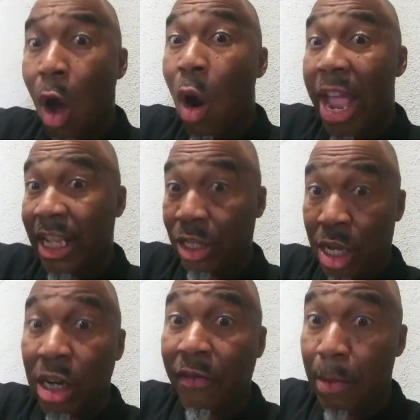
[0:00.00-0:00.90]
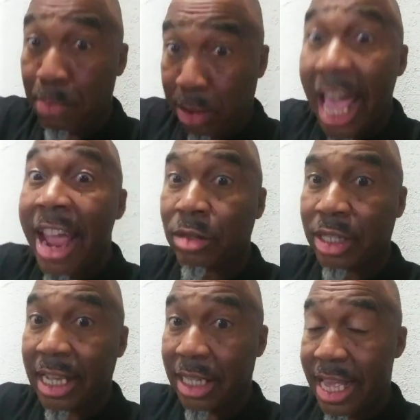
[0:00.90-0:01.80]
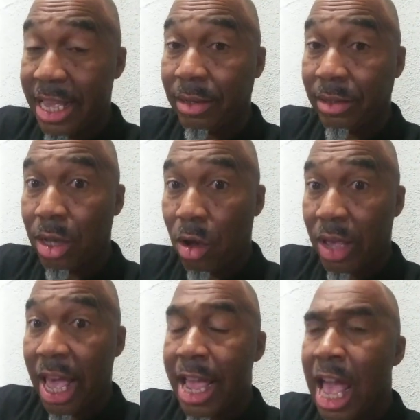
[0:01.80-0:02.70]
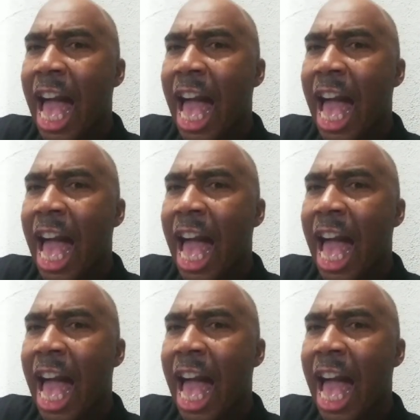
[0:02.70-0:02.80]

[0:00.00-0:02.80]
are as good of a players as he is, okay?